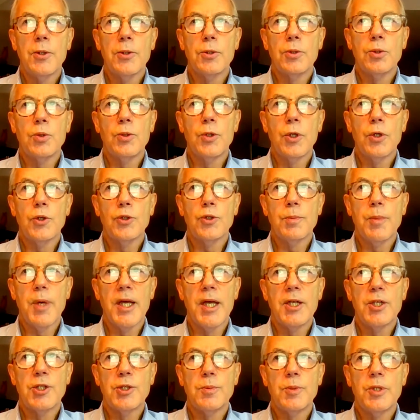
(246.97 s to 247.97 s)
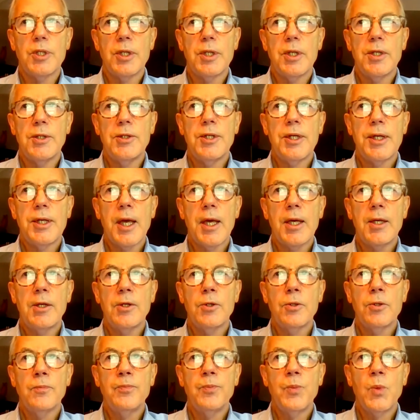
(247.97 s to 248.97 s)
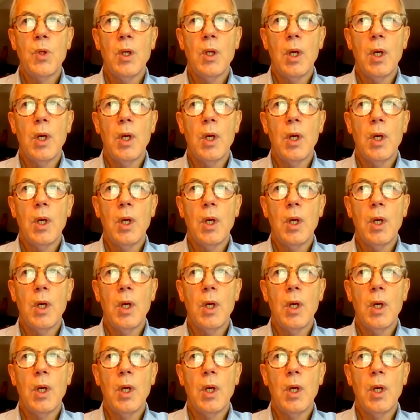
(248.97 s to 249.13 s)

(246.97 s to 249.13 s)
glucose management indicator,